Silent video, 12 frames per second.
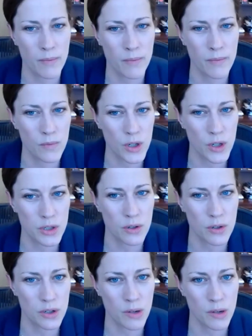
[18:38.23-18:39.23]
research or
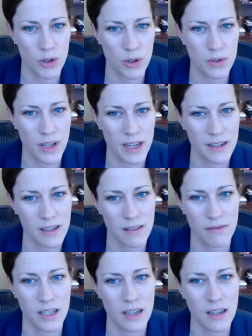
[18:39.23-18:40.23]
commercial
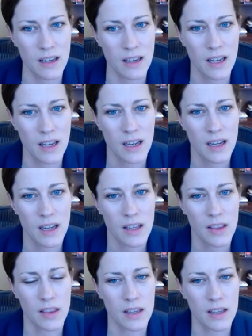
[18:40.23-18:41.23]
activity.
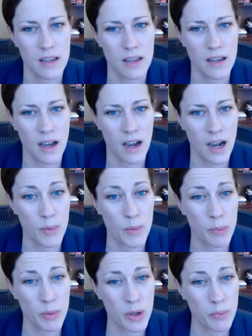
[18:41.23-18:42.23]
The
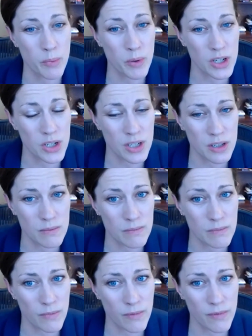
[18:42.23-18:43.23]

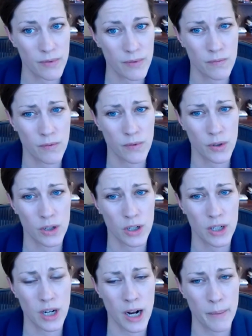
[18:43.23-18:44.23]
appropriation
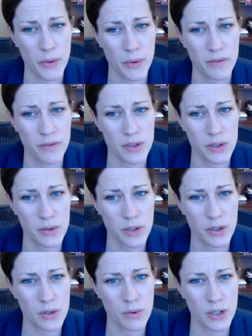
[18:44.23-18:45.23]
for through fiscal year
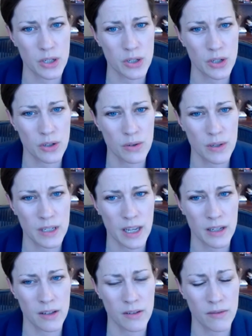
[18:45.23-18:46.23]
22,
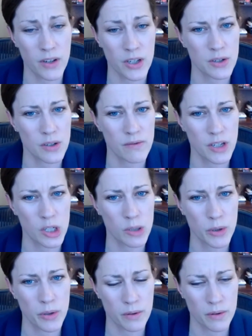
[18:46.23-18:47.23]
and the funds are
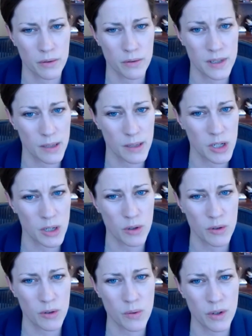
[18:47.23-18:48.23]
available through September
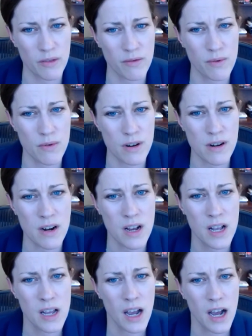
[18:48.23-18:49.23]
24,
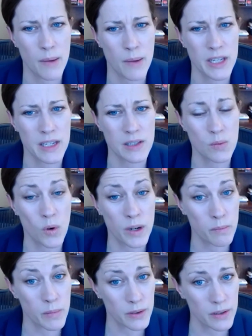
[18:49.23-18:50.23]
is $1
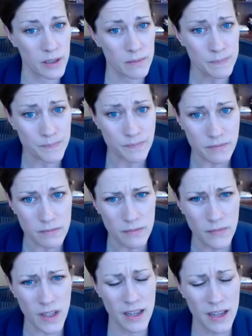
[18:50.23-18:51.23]
billion.
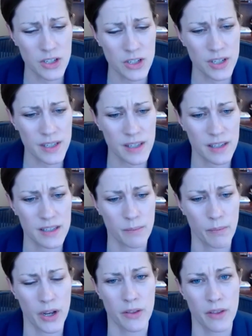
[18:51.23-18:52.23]
And just this
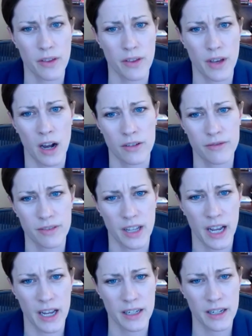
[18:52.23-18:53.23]
month, I'll
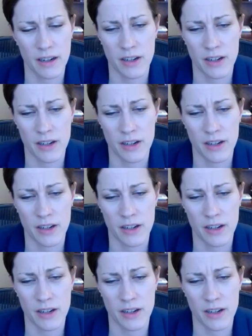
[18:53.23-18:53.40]
flag,